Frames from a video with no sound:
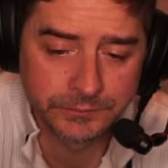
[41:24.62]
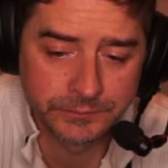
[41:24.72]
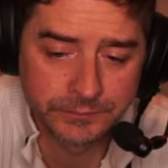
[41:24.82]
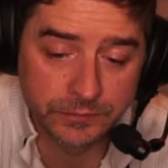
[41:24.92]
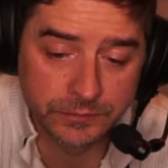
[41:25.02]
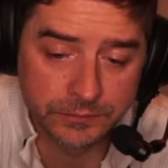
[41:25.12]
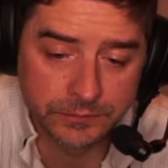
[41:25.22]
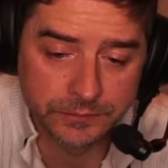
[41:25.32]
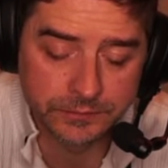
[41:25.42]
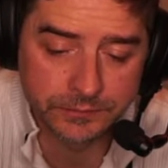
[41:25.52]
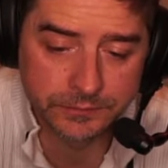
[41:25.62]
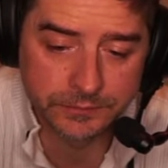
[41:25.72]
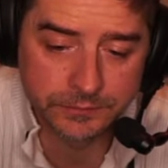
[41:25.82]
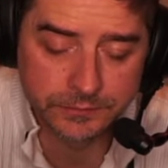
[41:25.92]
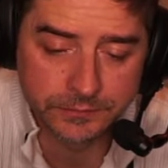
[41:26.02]

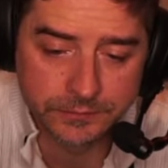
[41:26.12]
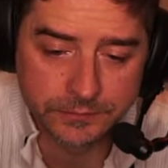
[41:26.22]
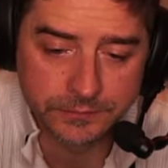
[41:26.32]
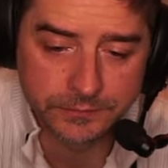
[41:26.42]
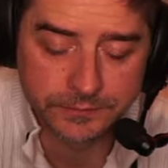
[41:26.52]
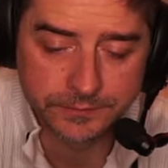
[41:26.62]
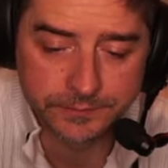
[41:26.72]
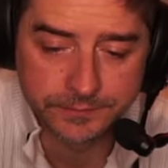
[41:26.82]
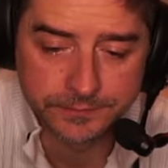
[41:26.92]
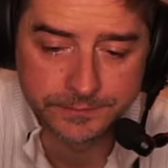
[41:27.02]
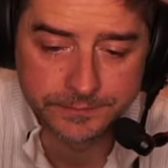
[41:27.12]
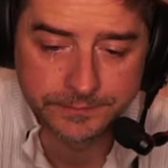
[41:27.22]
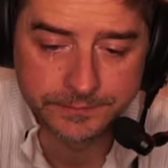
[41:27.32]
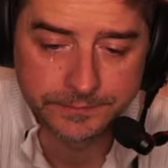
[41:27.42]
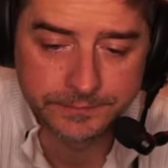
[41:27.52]

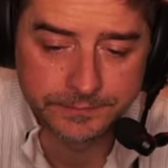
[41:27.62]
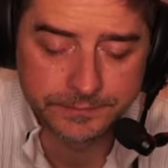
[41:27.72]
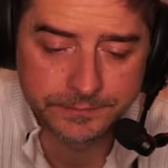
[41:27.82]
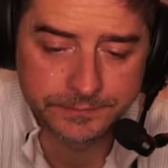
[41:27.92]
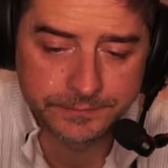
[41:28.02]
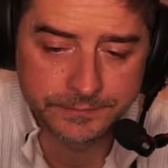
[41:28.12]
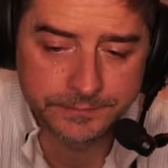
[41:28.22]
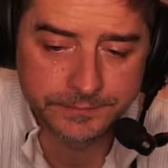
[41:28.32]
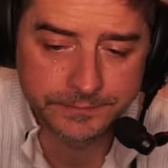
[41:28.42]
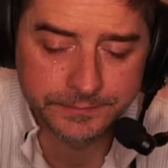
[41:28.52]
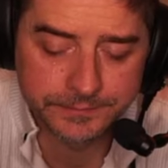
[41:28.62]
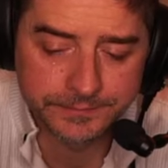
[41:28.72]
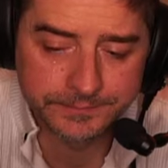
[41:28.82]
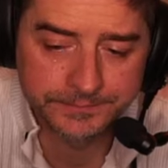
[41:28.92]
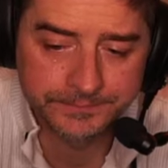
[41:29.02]
(no one is talking)